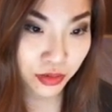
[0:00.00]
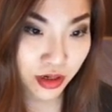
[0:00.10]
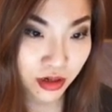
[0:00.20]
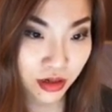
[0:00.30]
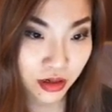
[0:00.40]

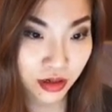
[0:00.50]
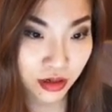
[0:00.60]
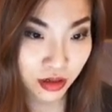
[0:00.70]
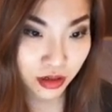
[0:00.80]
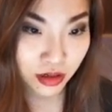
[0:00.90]

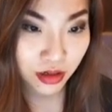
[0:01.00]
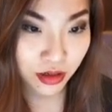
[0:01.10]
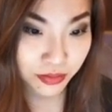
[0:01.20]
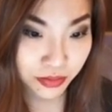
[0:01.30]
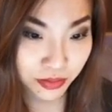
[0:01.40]

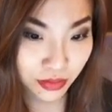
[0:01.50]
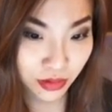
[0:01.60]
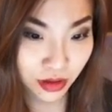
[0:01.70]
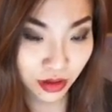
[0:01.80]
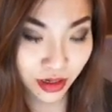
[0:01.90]

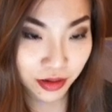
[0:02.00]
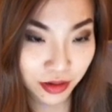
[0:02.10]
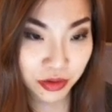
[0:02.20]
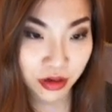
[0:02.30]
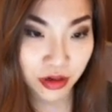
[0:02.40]
one.Can
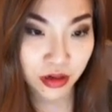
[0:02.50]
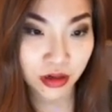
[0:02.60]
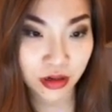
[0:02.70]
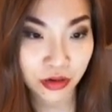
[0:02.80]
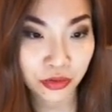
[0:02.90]

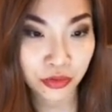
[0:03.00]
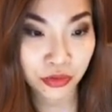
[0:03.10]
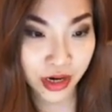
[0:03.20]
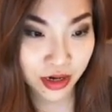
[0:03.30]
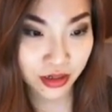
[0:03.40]
be read